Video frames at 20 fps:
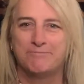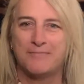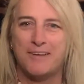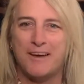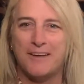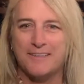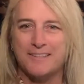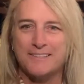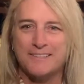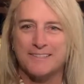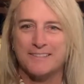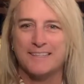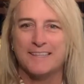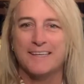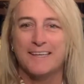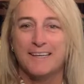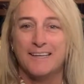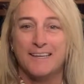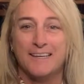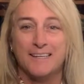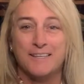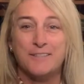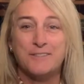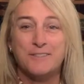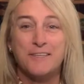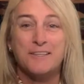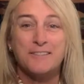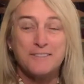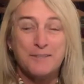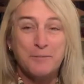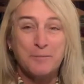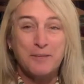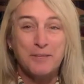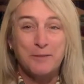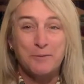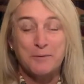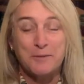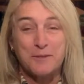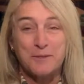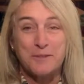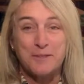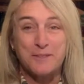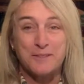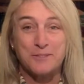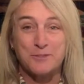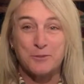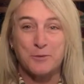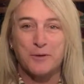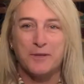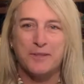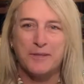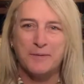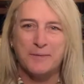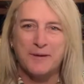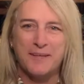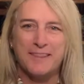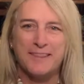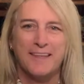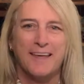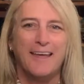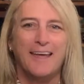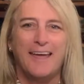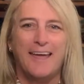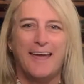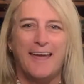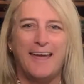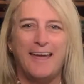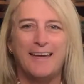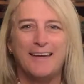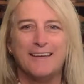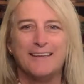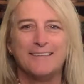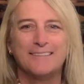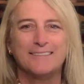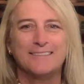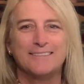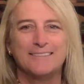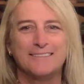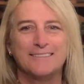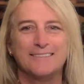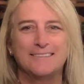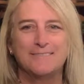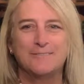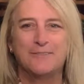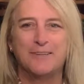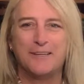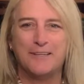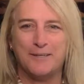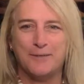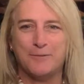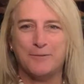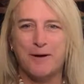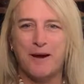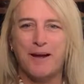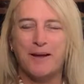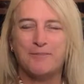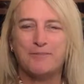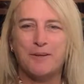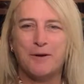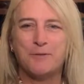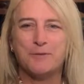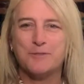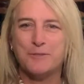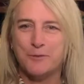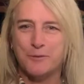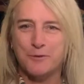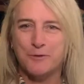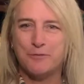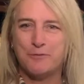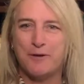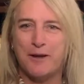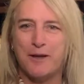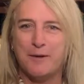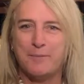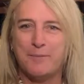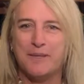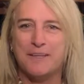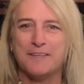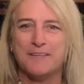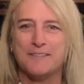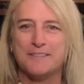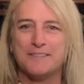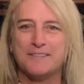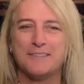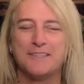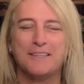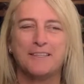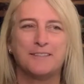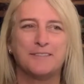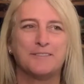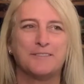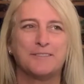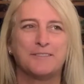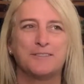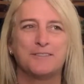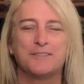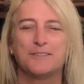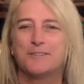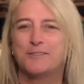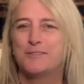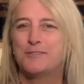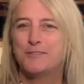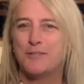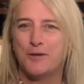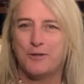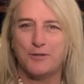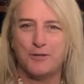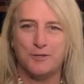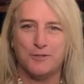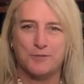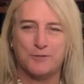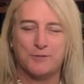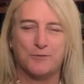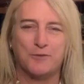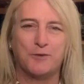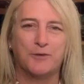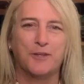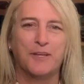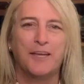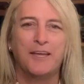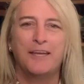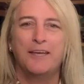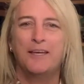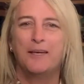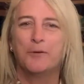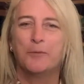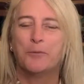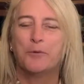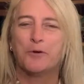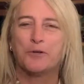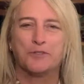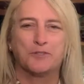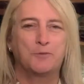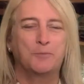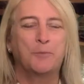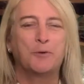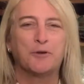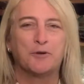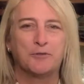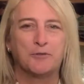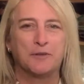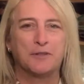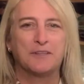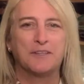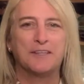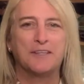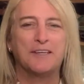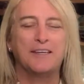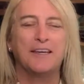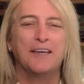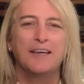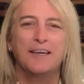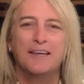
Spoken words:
honestly, it looks like something you would clean the toilet with. And when it arrived, I was horrified because it's so useful. It works perfectly.